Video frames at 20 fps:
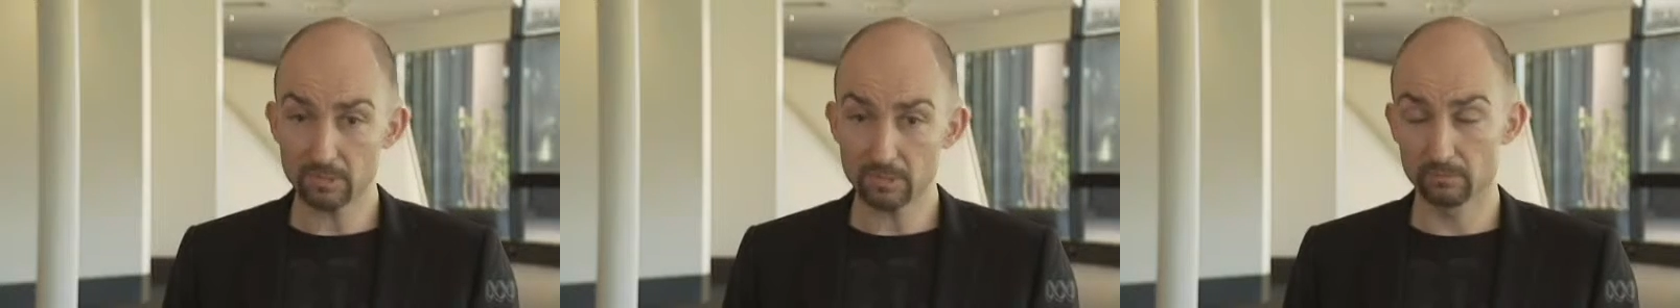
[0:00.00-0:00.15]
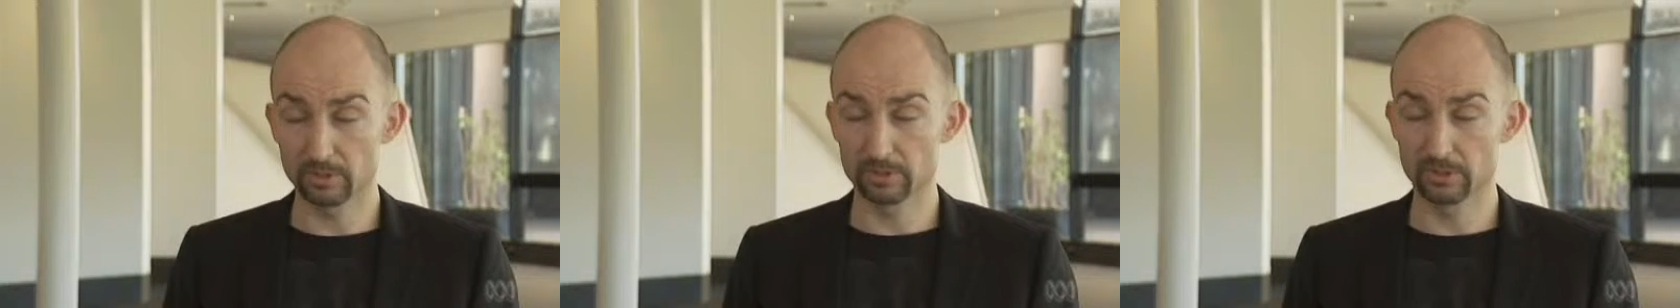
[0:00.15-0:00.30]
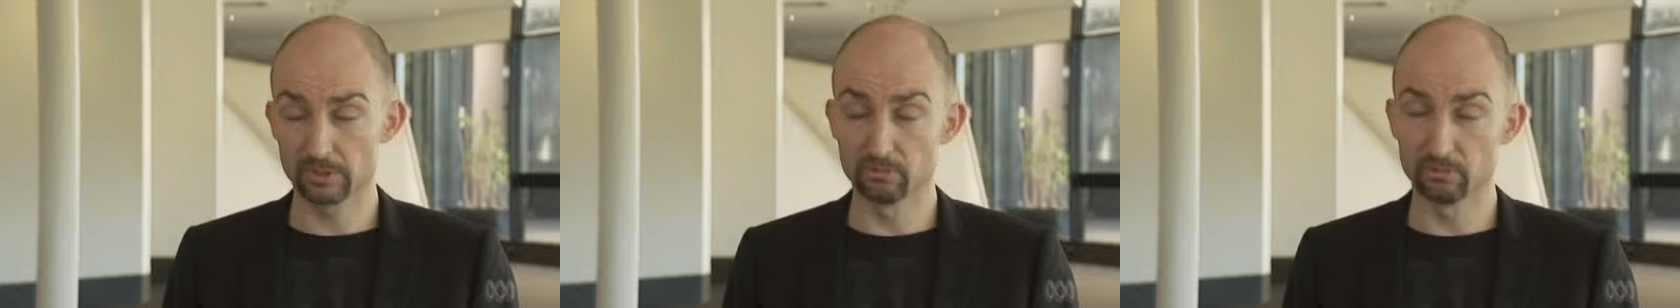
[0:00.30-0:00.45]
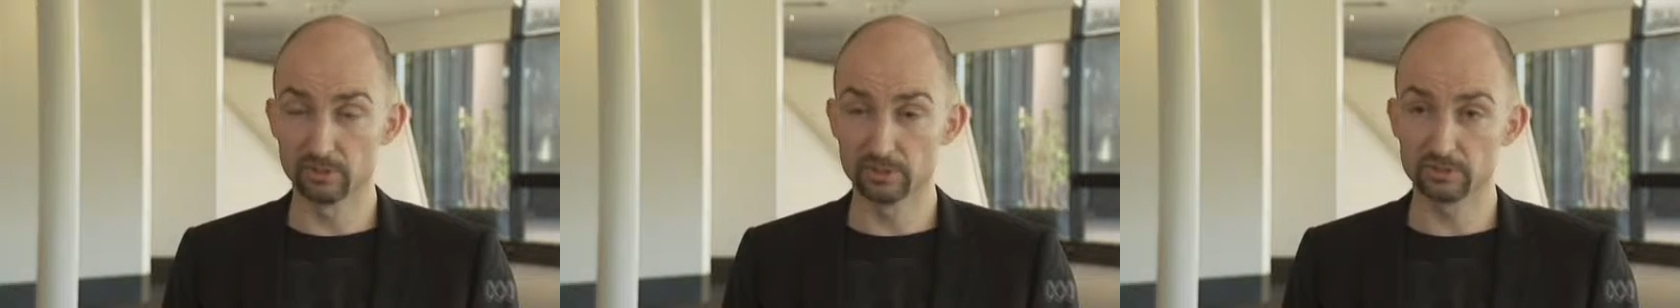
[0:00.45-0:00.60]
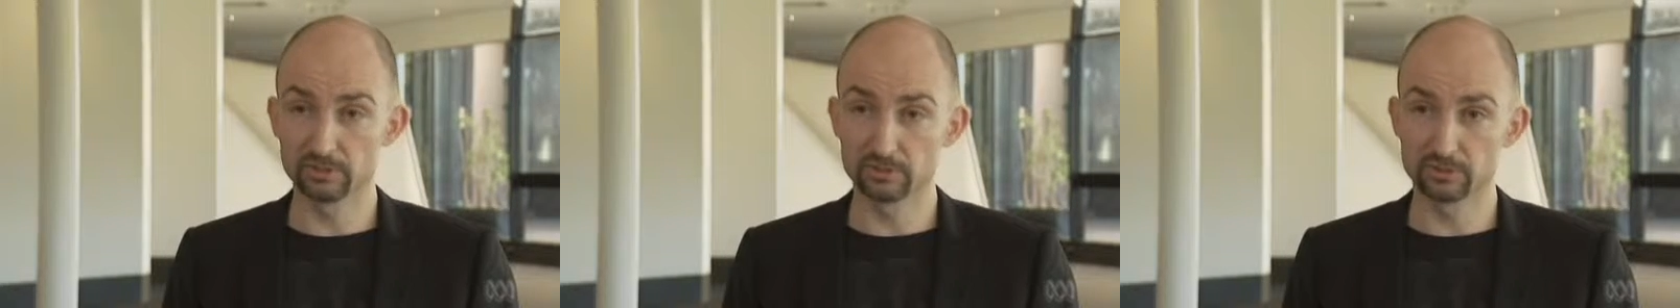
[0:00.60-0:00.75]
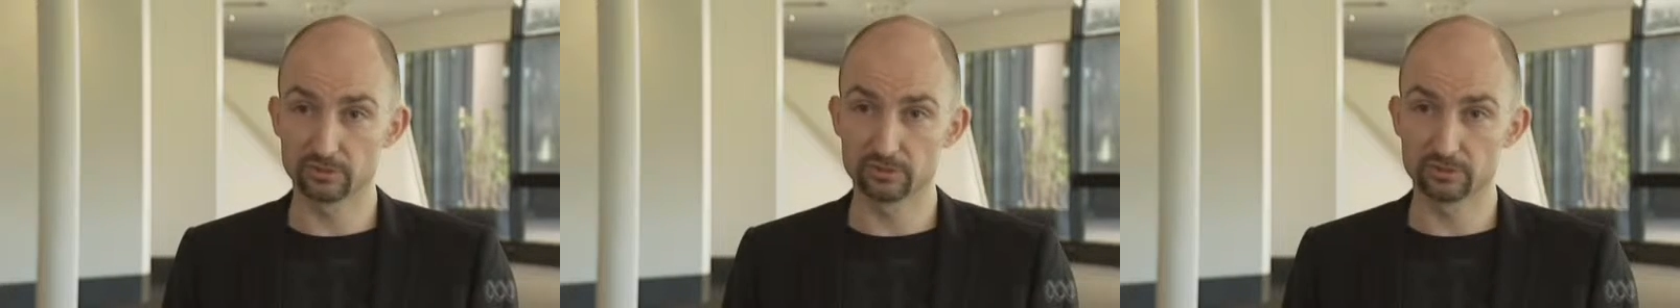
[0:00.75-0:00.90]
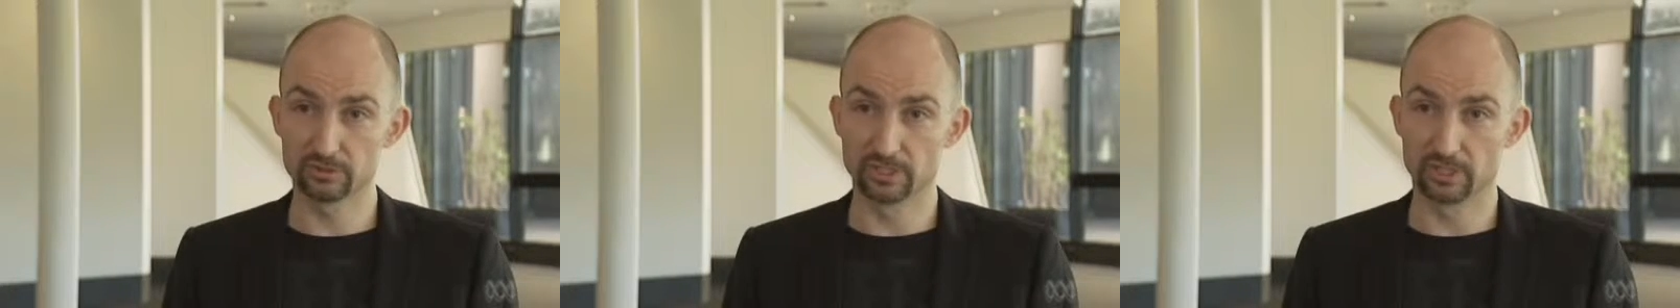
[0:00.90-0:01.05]
But in the
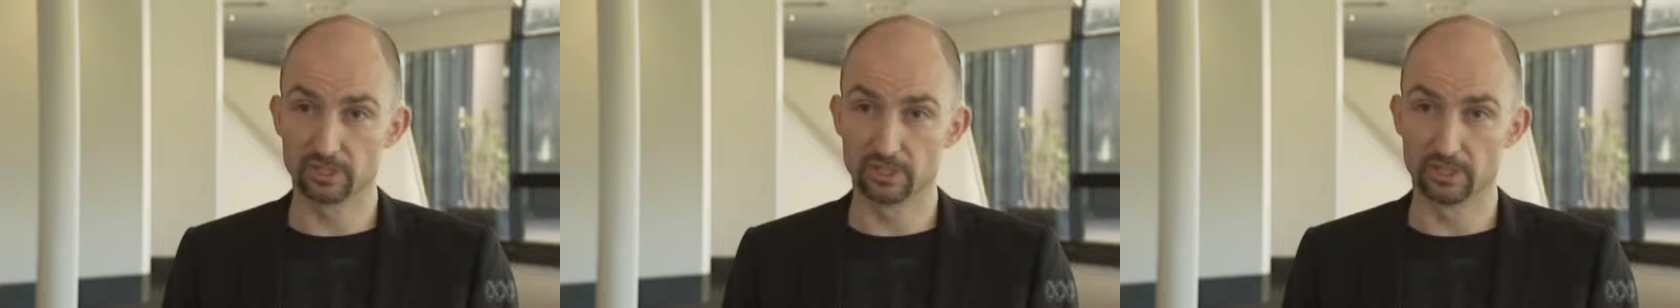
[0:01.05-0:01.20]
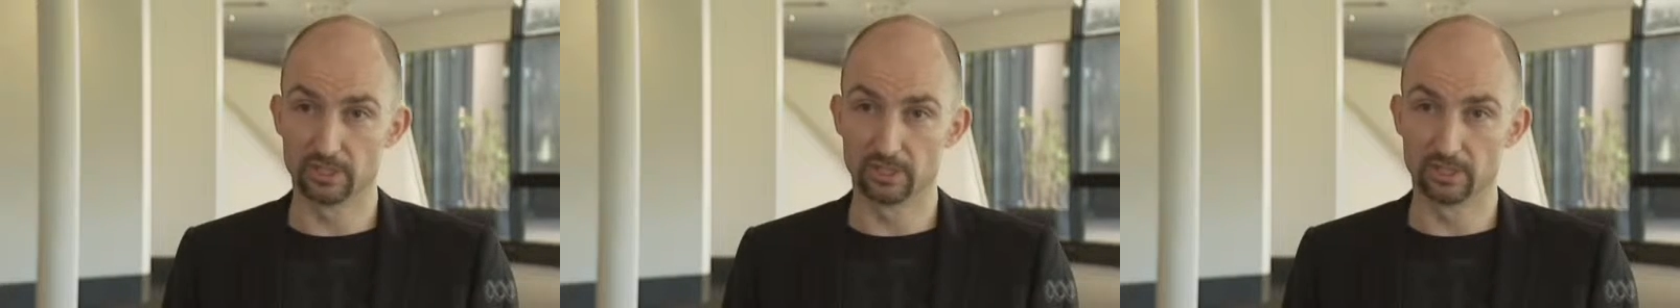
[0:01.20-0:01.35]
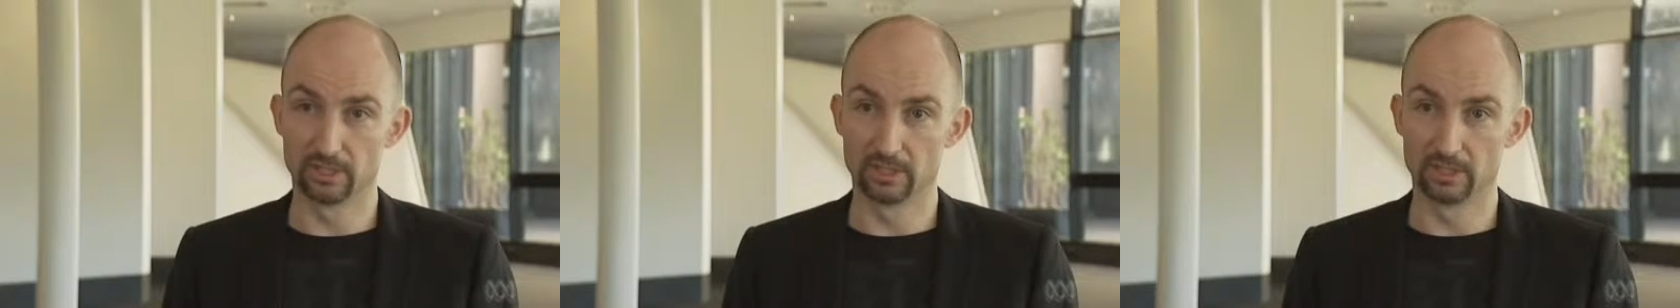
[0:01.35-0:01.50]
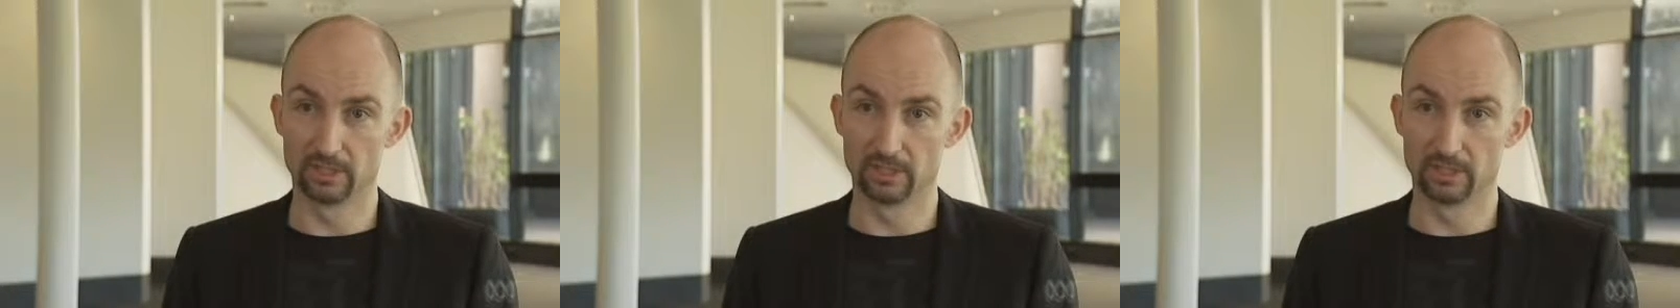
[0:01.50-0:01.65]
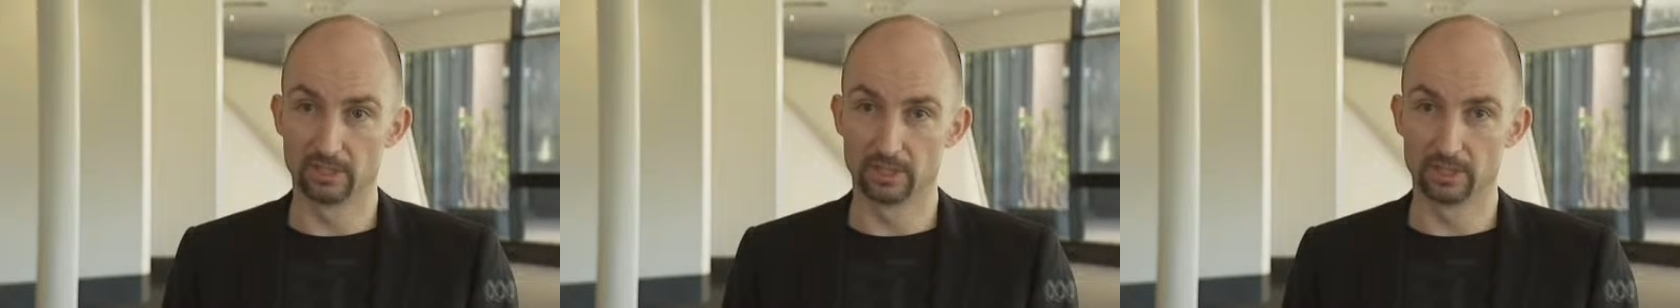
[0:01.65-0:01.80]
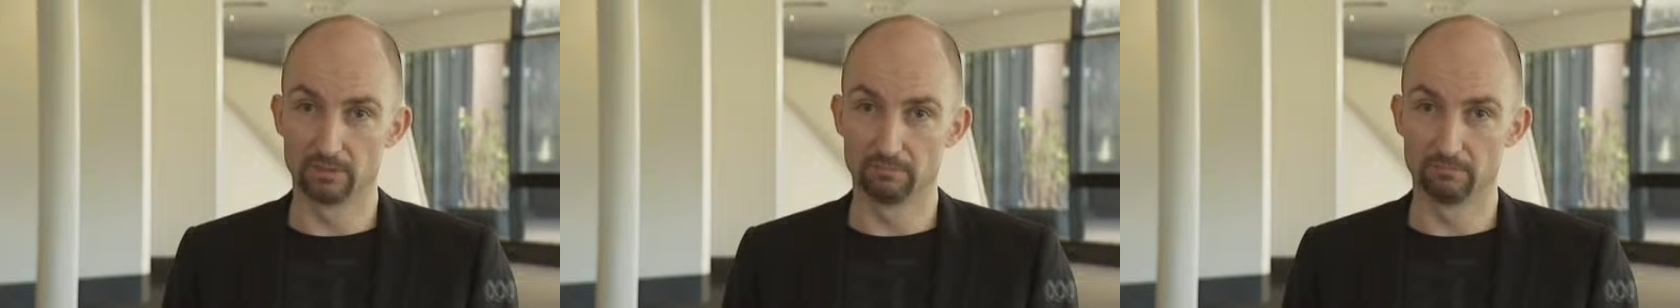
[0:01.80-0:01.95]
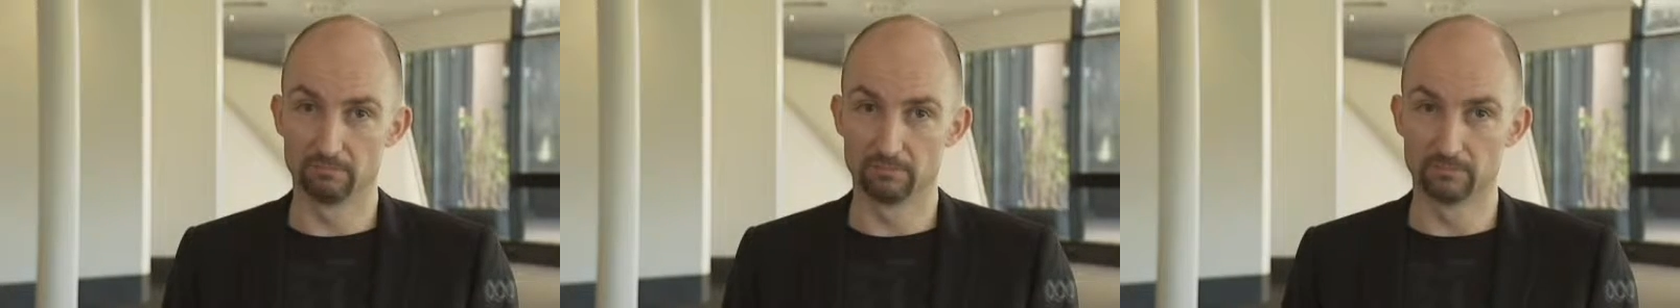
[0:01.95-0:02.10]
research
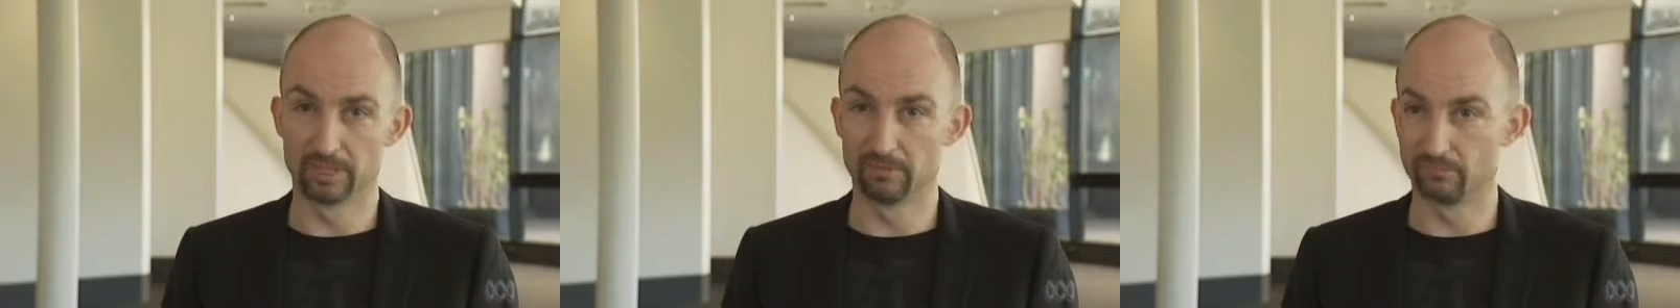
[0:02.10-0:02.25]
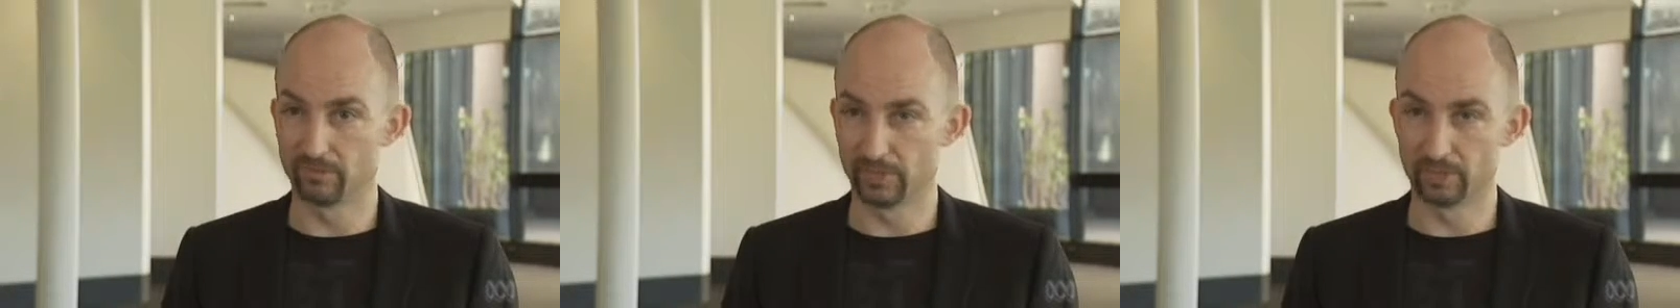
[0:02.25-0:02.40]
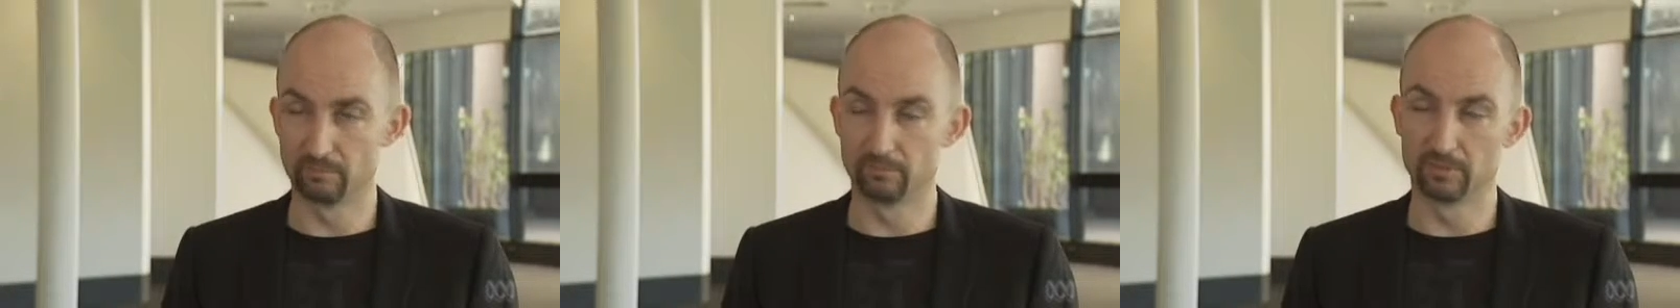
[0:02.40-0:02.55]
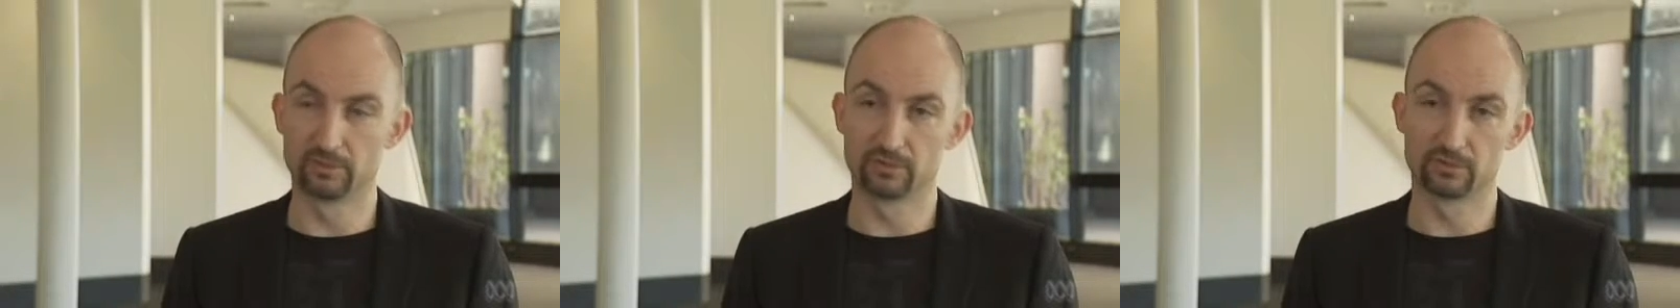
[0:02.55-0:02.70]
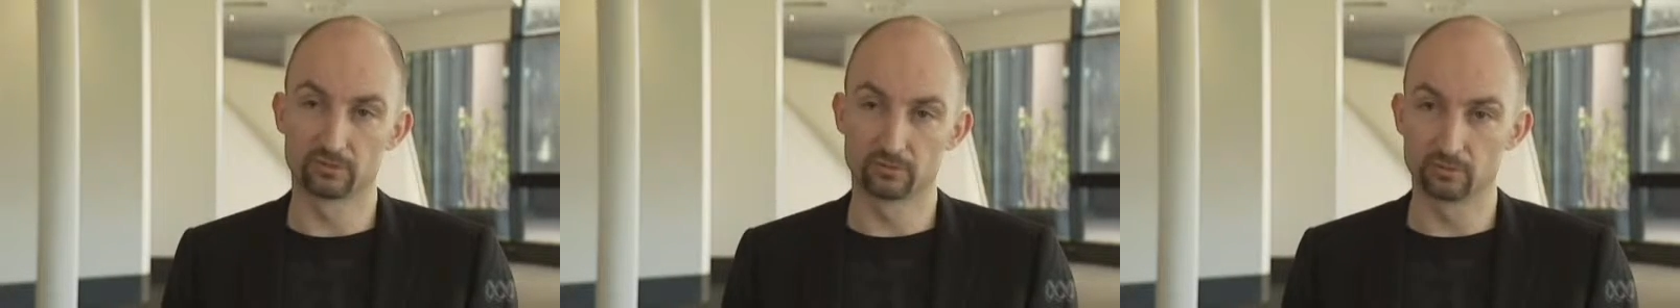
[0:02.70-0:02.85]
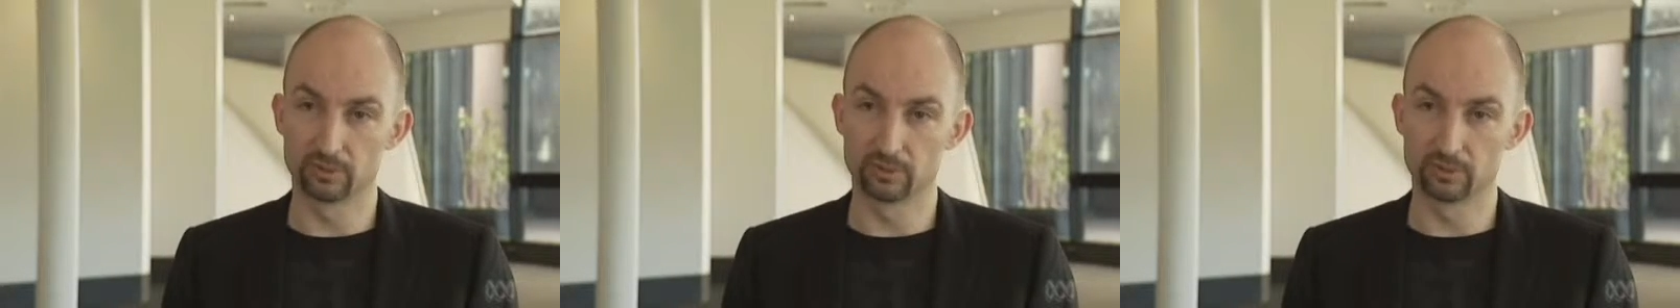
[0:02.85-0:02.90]
environment,